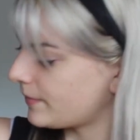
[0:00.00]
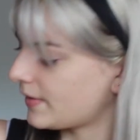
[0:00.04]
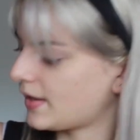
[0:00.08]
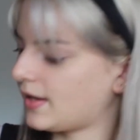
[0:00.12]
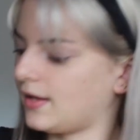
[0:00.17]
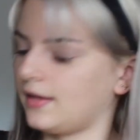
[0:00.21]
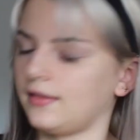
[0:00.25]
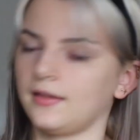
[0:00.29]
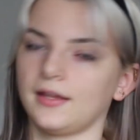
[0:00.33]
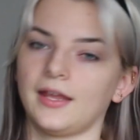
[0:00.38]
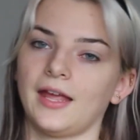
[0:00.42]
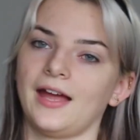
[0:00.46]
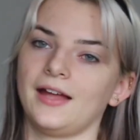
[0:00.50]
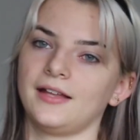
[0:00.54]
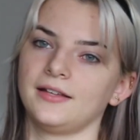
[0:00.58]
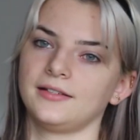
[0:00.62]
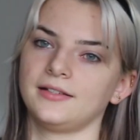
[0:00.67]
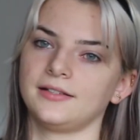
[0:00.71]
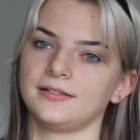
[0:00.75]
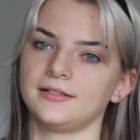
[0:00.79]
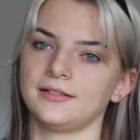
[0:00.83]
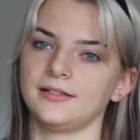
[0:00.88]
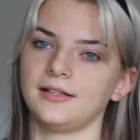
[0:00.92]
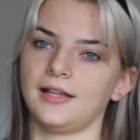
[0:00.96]
And the cat
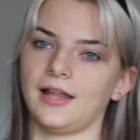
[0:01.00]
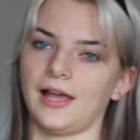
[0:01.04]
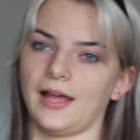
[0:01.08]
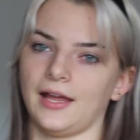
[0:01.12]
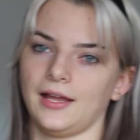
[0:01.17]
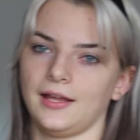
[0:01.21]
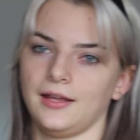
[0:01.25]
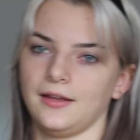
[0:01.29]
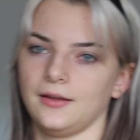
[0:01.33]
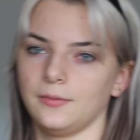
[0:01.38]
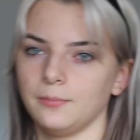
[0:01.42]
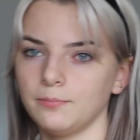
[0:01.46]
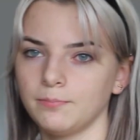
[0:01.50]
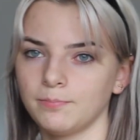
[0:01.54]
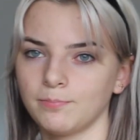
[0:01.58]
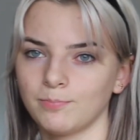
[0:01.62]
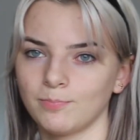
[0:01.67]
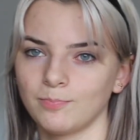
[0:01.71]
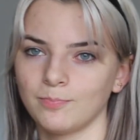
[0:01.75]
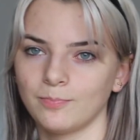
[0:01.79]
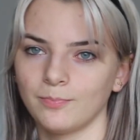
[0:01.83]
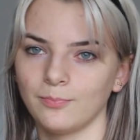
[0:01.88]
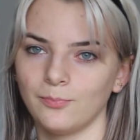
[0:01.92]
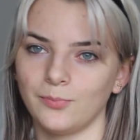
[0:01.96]
doesn't like him,
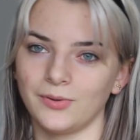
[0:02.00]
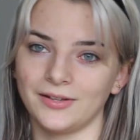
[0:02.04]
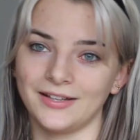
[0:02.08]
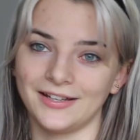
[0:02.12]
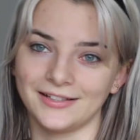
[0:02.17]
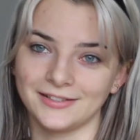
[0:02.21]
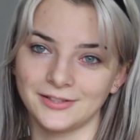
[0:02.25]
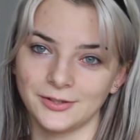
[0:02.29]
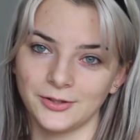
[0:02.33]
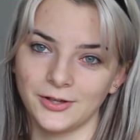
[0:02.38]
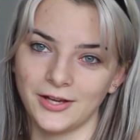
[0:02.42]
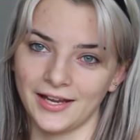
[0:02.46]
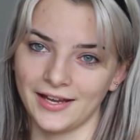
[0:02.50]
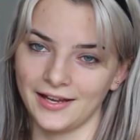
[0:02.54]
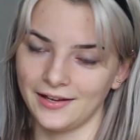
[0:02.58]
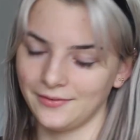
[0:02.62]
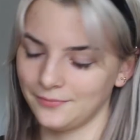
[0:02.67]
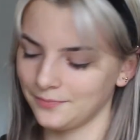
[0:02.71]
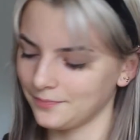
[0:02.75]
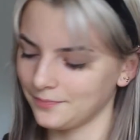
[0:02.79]
but that's okay.